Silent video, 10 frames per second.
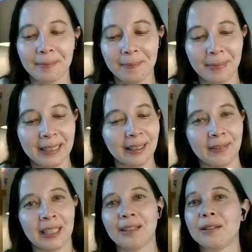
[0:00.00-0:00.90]
be
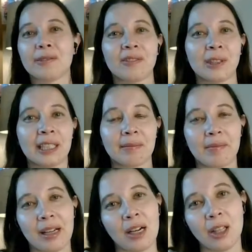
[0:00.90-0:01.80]
living for
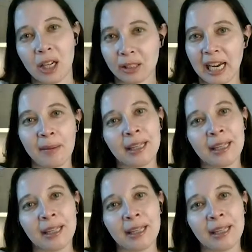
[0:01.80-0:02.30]
a long time.